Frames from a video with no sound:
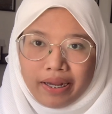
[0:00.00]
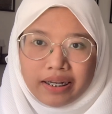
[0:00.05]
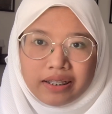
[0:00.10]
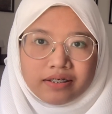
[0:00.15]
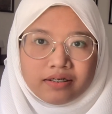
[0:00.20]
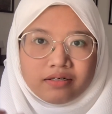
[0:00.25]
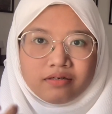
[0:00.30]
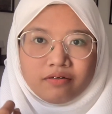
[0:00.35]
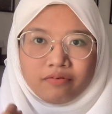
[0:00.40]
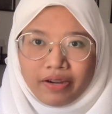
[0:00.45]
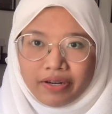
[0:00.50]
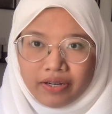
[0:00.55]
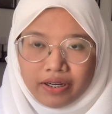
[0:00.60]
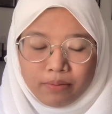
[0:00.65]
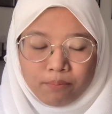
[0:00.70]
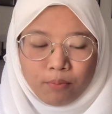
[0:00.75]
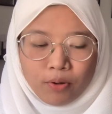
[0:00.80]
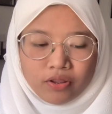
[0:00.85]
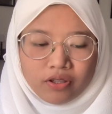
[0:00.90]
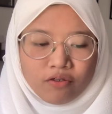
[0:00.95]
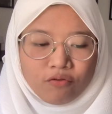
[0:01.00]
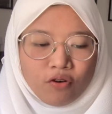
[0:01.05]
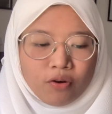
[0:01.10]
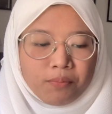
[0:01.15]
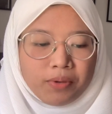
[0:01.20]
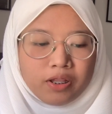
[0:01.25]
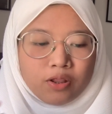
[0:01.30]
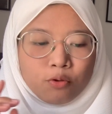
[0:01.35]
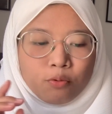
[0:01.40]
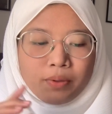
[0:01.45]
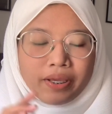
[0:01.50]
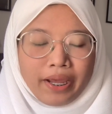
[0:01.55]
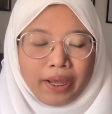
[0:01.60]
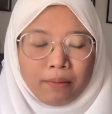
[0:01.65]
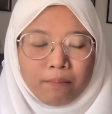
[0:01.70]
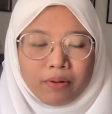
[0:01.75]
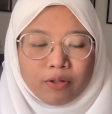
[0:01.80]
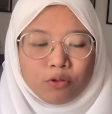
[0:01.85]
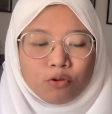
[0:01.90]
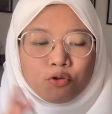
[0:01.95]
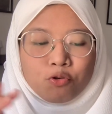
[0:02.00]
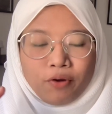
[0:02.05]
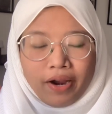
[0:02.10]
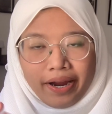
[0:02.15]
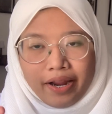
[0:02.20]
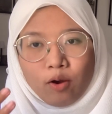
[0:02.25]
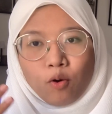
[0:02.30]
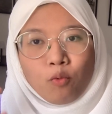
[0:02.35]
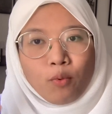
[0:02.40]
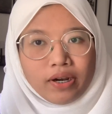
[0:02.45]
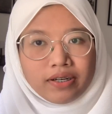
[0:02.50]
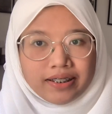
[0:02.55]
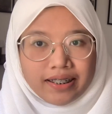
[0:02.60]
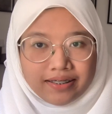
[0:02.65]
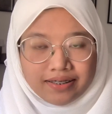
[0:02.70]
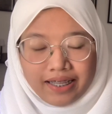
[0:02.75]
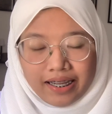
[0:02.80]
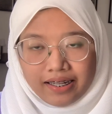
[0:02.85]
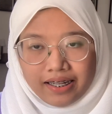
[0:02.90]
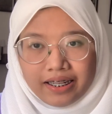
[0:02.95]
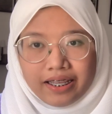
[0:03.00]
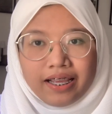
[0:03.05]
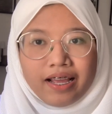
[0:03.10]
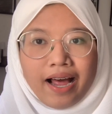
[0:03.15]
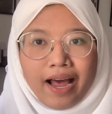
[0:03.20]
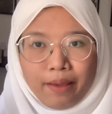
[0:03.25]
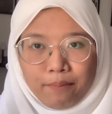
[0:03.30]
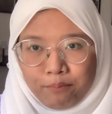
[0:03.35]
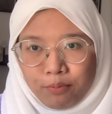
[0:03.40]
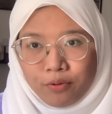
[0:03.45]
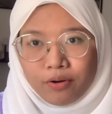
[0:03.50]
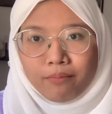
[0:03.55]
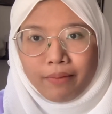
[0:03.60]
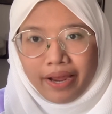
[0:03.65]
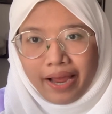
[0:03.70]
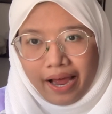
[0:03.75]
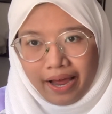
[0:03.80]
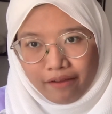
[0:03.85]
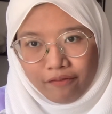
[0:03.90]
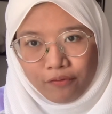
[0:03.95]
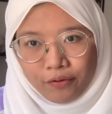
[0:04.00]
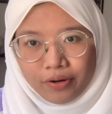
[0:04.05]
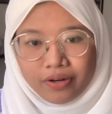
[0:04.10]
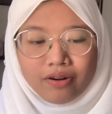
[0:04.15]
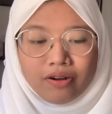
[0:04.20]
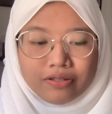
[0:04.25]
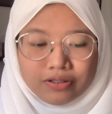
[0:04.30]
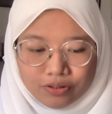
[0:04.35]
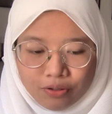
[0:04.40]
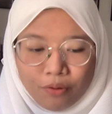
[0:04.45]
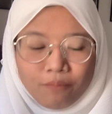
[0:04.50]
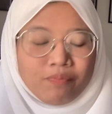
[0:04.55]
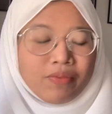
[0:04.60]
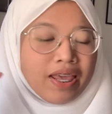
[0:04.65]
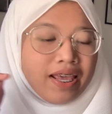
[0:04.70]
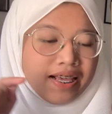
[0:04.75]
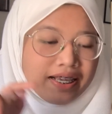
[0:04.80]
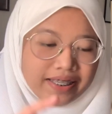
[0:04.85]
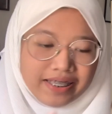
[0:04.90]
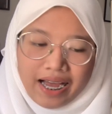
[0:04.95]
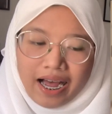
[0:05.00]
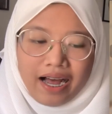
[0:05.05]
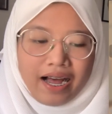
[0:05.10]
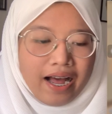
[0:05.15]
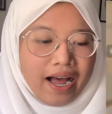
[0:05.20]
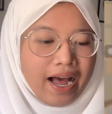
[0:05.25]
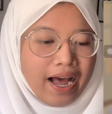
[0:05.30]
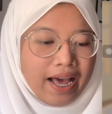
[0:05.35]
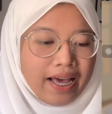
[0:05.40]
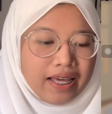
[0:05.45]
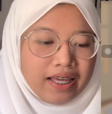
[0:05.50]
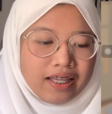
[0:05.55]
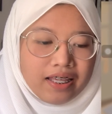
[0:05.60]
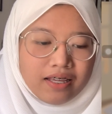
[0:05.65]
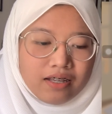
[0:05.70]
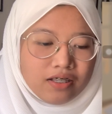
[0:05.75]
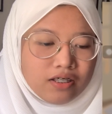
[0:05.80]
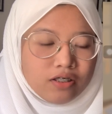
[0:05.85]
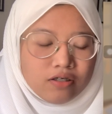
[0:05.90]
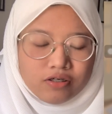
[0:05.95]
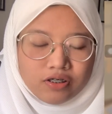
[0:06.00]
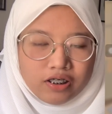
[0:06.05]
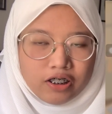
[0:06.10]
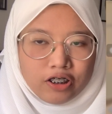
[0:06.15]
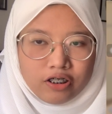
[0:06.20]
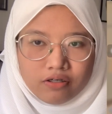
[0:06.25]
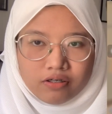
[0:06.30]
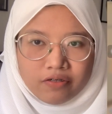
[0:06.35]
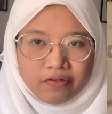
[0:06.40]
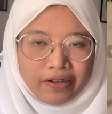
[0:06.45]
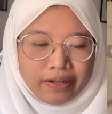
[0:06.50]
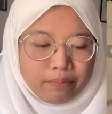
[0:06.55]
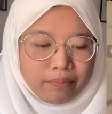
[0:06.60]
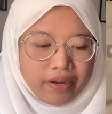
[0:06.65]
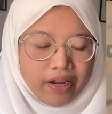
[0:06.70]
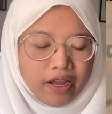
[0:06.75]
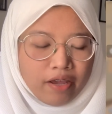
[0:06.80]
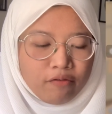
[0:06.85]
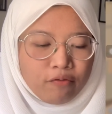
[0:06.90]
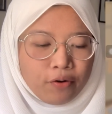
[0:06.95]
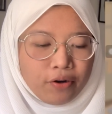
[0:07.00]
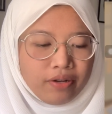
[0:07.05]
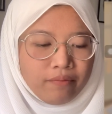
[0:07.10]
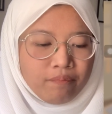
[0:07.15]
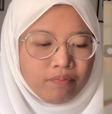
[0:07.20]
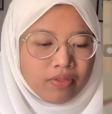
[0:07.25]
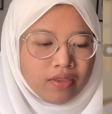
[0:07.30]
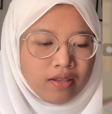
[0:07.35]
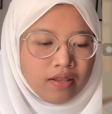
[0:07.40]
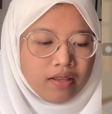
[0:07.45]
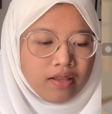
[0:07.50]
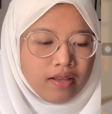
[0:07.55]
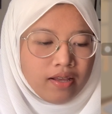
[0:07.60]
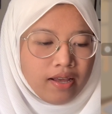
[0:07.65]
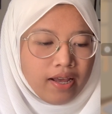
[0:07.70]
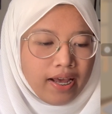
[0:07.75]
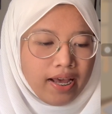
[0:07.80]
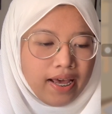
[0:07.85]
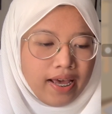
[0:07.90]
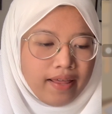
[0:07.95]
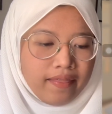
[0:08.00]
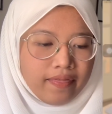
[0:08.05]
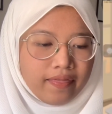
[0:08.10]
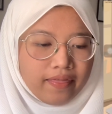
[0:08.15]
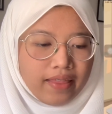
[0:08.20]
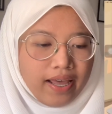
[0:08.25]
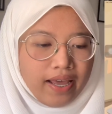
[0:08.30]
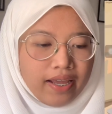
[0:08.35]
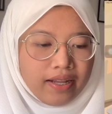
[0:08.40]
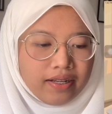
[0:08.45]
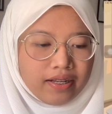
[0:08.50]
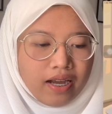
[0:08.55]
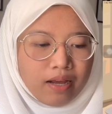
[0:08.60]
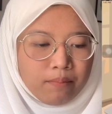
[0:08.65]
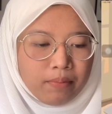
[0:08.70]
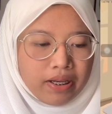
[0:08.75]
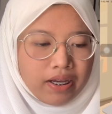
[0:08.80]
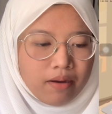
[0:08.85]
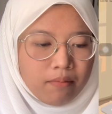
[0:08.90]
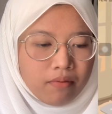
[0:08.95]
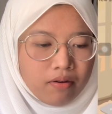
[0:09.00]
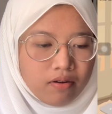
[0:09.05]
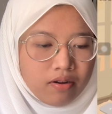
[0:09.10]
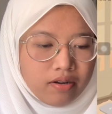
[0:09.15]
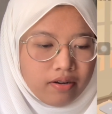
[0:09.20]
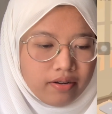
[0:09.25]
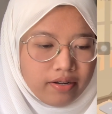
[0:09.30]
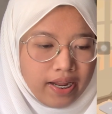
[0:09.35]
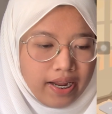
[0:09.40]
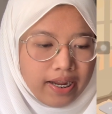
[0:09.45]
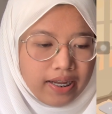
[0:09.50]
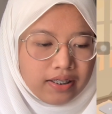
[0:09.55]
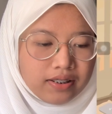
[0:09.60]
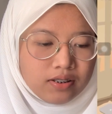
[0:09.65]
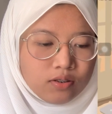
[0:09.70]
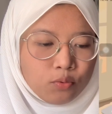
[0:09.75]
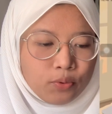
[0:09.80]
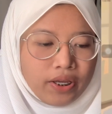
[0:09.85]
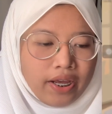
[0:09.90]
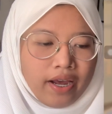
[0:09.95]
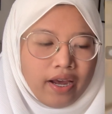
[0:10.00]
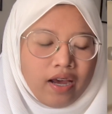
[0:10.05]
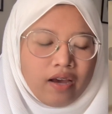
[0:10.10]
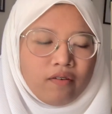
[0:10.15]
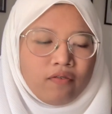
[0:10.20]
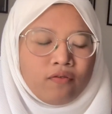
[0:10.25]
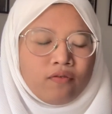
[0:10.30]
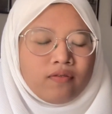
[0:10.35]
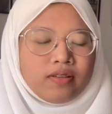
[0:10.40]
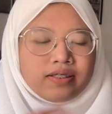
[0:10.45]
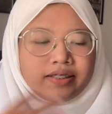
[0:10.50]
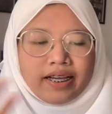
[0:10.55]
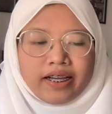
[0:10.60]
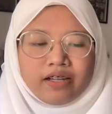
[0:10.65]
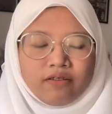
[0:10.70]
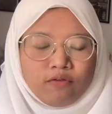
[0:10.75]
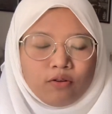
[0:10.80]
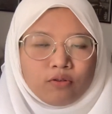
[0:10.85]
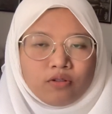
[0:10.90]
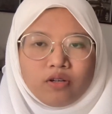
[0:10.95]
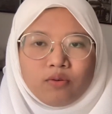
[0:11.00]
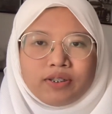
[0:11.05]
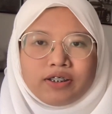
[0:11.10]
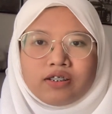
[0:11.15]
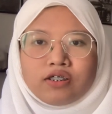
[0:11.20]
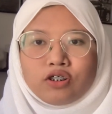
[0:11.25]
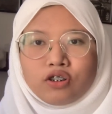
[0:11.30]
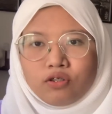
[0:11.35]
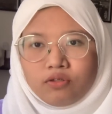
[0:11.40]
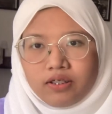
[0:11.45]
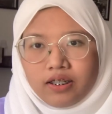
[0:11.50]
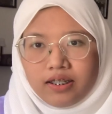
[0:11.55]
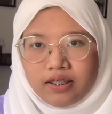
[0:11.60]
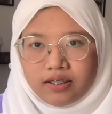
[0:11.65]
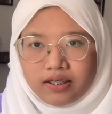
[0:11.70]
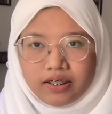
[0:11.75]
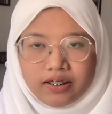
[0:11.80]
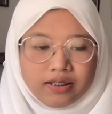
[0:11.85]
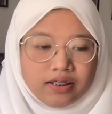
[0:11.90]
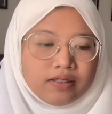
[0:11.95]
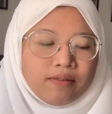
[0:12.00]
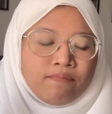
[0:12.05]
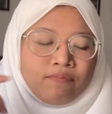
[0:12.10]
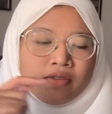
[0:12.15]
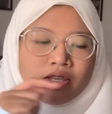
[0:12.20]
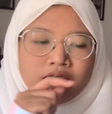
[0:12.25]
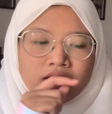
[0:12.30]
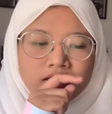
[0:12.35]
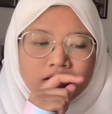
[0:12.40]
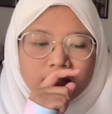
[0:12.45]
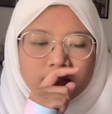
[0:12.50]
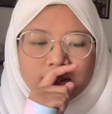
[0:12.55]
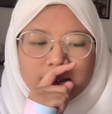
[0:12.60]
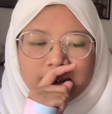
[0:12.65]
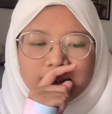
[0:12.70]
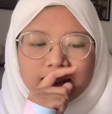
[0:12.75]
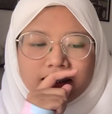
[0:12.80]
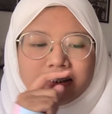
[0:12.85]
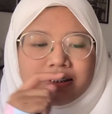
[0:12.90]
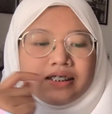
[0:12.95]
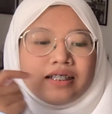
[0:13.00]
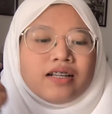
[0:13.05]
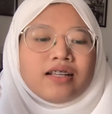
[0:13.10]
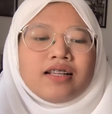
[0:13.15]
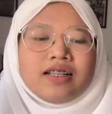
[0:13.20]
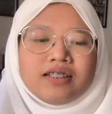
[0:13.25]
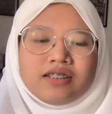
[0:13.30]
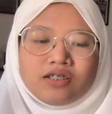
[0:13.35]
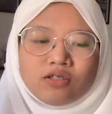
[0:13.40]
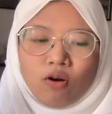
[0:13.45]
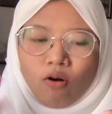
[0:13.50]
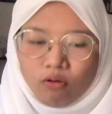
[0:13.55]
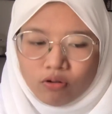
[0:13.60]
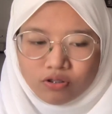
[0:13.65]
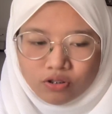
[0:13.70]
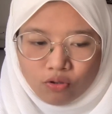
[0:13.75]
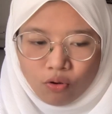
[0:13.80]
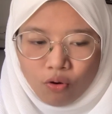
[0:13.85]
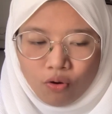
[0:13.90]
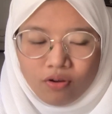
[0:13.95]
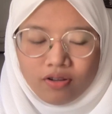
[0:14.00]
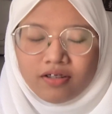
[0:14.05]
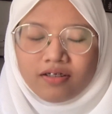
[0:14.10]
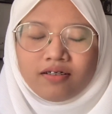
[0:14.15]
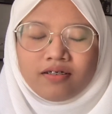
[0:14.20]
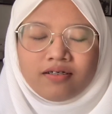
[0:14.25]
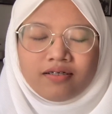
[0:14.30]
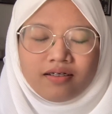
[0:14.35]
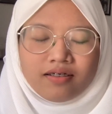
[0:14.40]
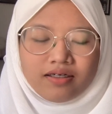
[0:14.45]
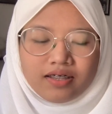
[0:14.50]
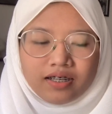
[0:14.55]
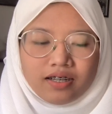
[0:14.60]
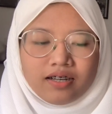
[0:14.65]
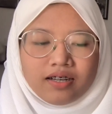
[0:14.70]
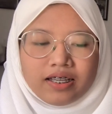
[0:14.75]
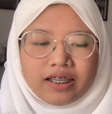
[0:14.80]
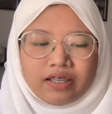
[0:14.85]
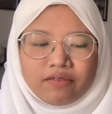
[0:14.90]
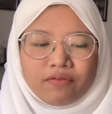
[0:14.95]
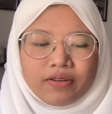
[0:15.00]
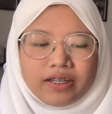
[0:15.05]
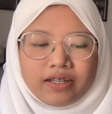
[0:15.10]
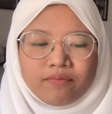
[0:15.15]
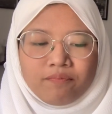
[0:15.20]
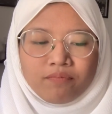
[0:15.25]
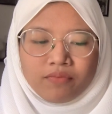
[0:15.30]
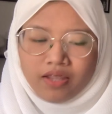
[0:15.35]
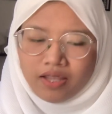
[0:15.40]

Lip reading: is very important for me to be able to track where's exactly I put my iPhone. So yeah, I usually use my iPhone. And then coming up next, we have the second folder, which is Utilities. Utilities is also the given